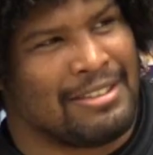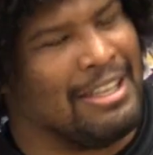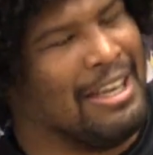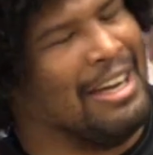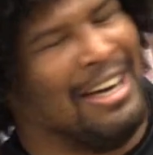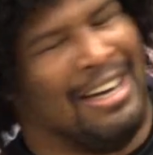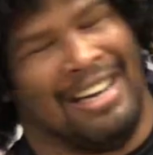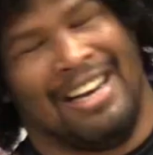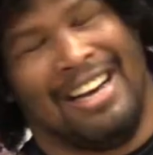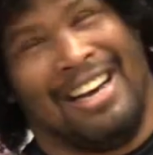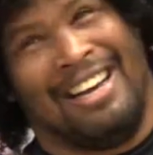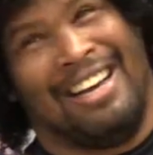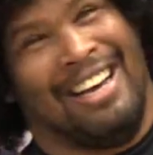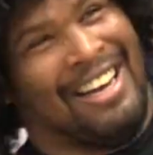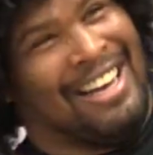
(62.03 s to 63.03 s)

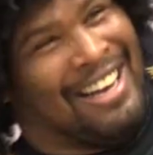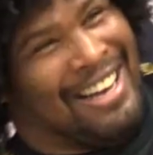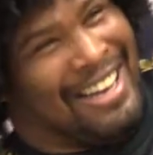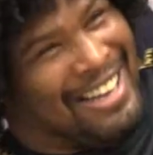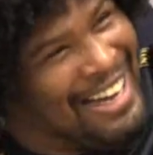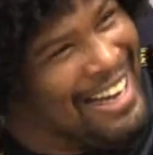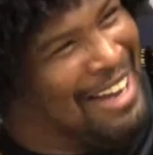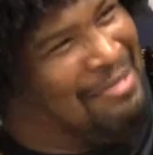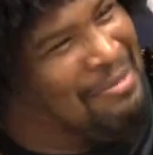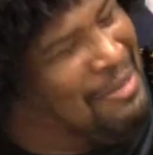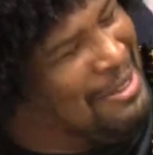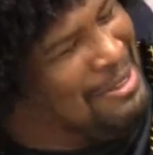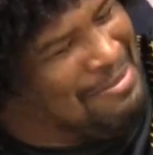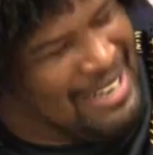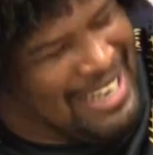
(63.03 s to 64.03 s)
I
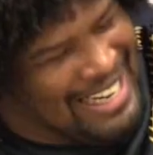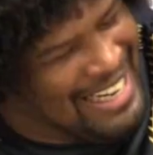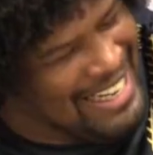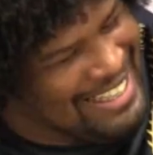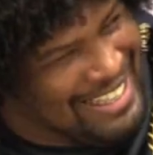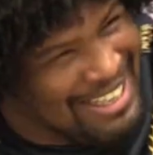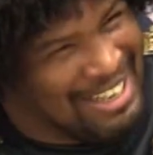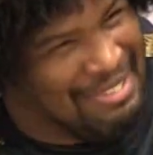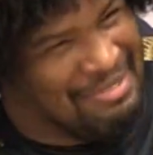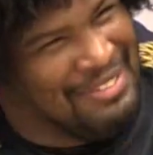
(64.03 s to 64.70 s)
would buy that.